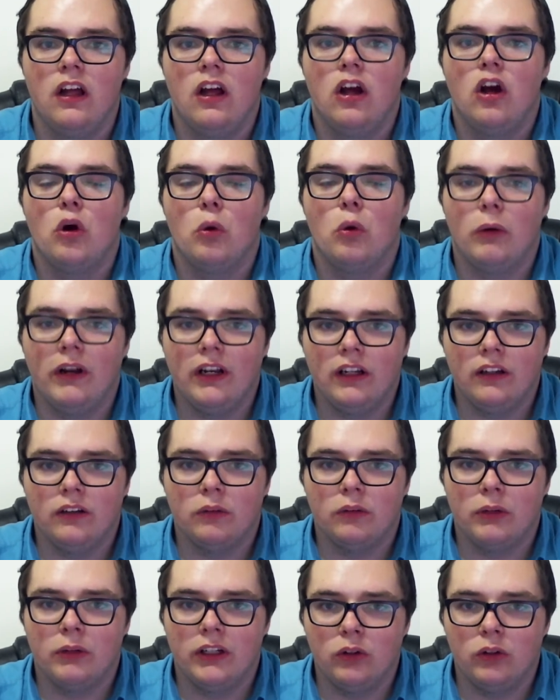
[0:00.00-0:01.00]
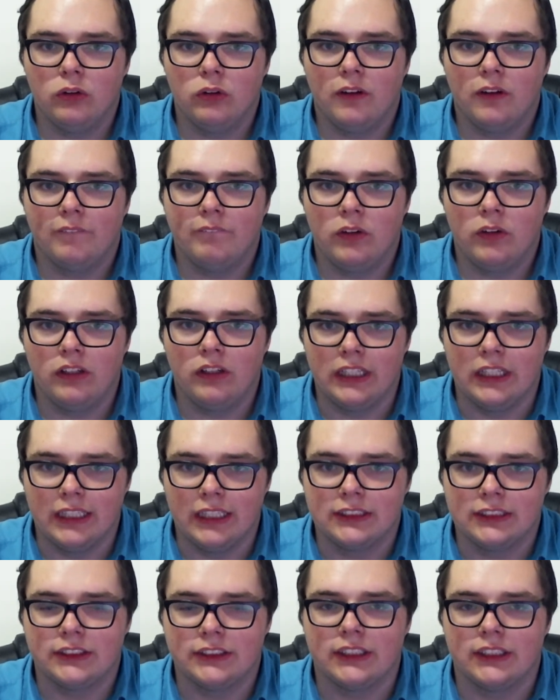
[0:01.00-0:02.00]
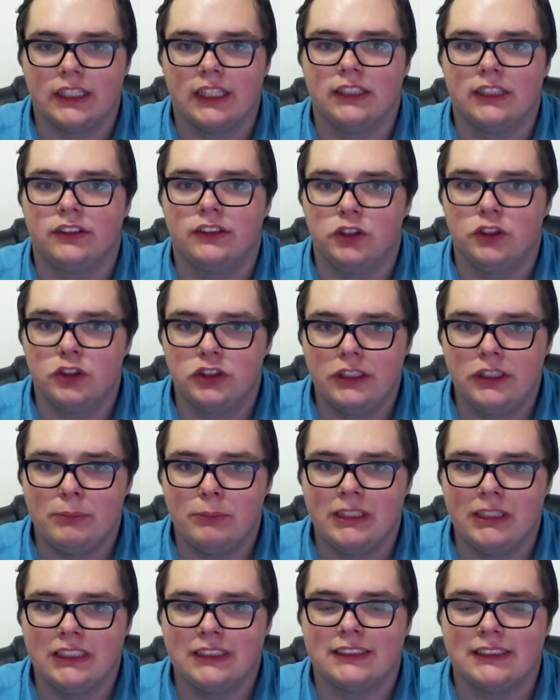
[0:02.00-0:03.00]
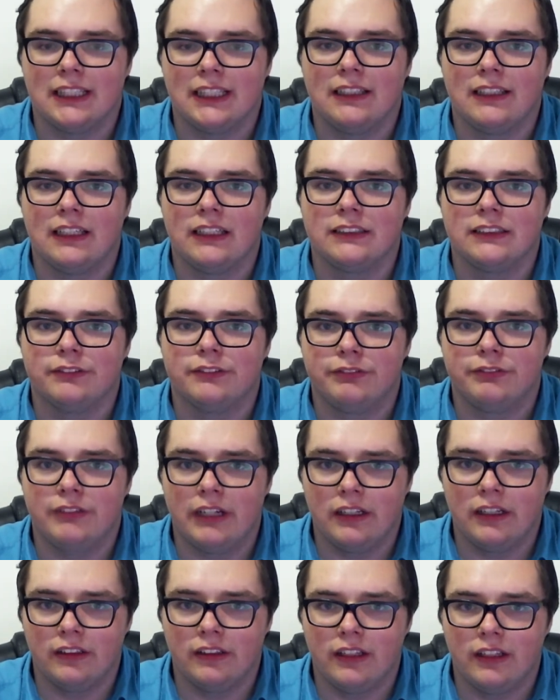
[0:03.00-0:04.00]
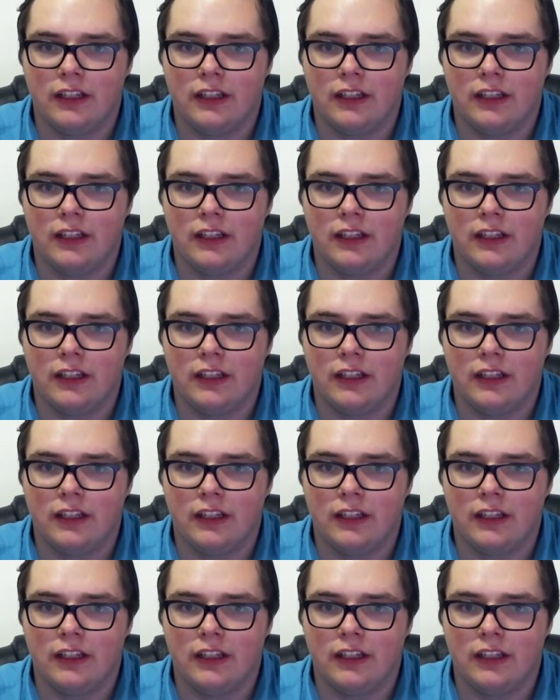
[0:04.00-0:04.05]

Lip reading: When your computer leaks, it usually means that there's a fail.